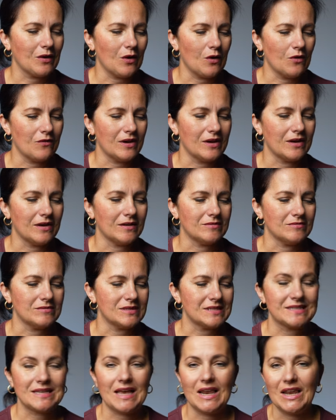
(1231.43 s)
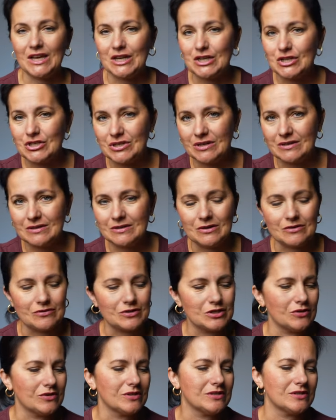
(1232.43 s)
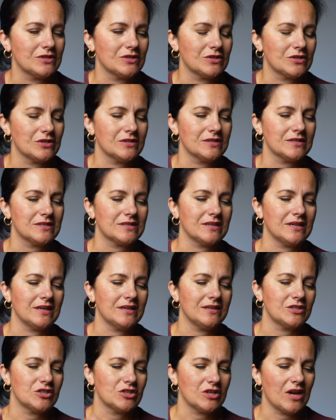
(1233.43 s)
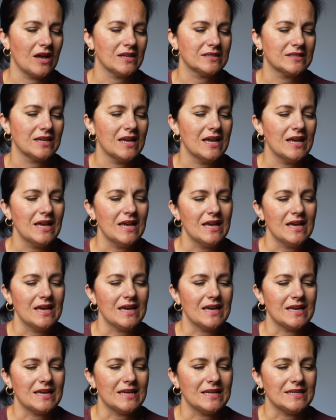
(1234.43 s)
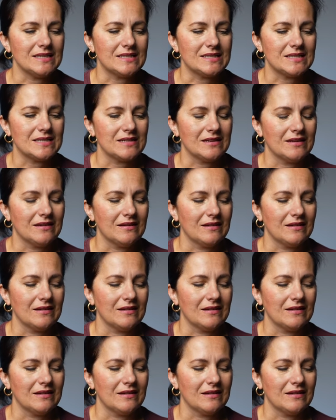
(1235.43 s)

of a selection of transitions in InShot. And